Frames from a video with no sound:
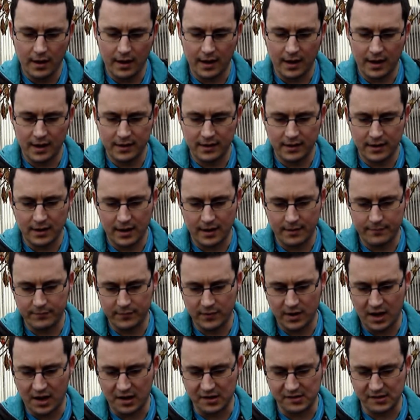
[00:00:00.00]
and
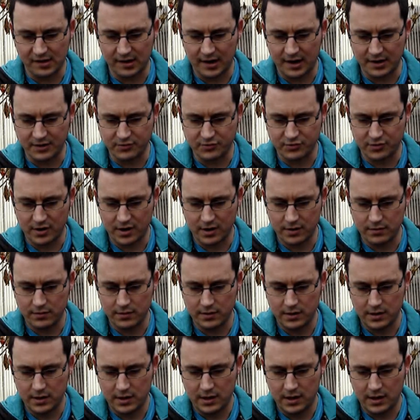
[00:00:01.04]
yeah, cilantro,
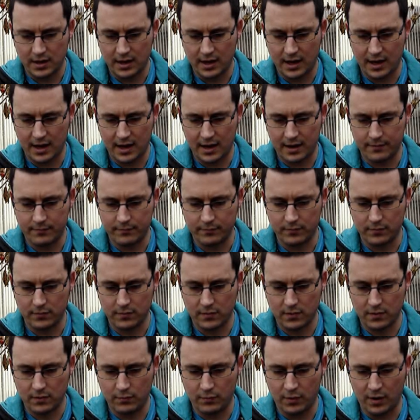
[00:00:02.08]

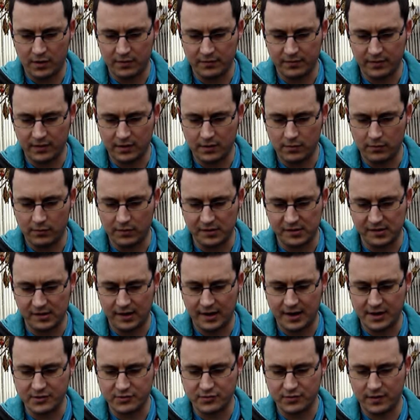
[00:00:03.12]
well, they call it
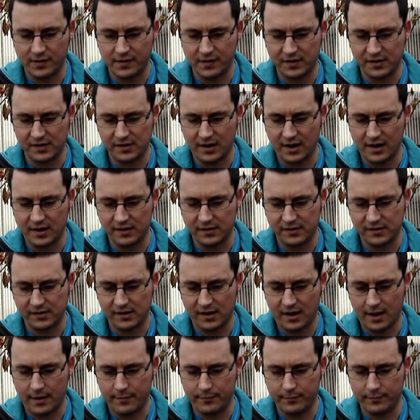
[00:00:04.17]
cilantro in the
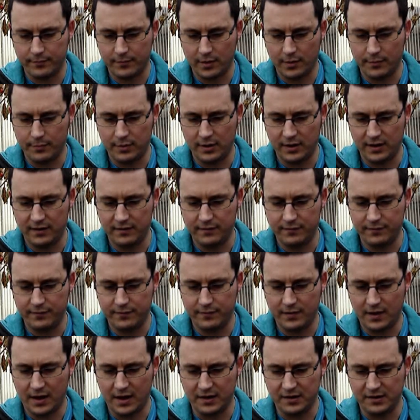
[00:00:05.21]
States. I believe
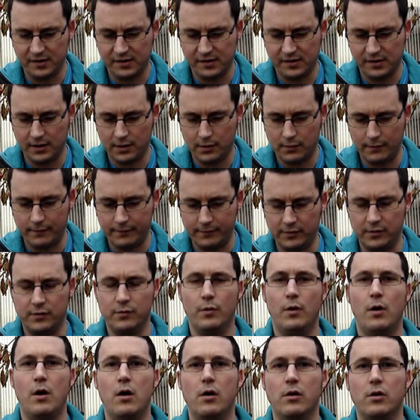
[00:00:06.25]
that's the equivalent
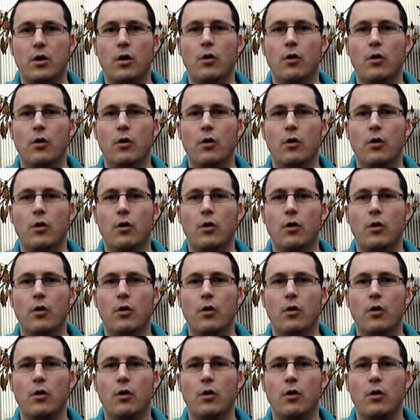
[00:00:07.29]
to our